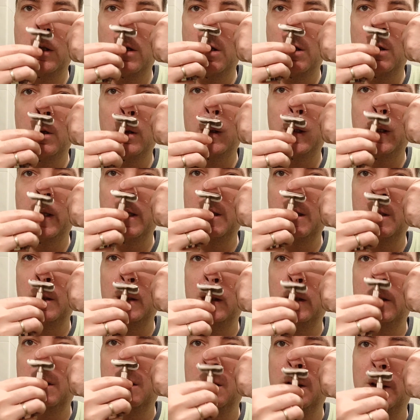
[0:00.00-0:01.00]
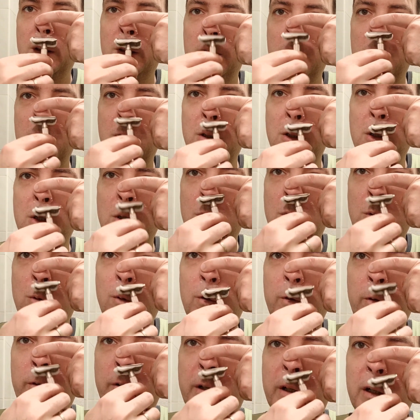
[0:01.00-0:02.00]
connect these two
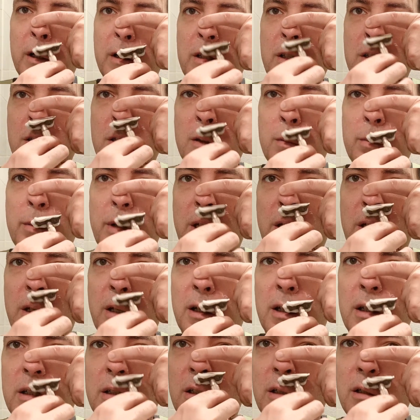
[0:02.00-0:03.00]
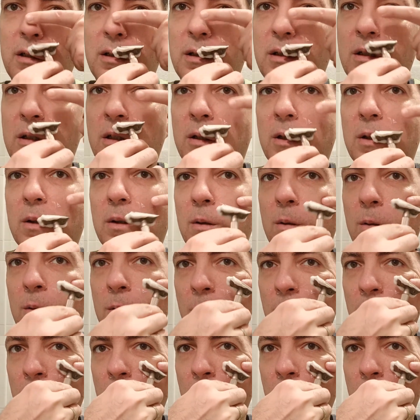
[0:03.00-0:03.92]
facts in my head, you know.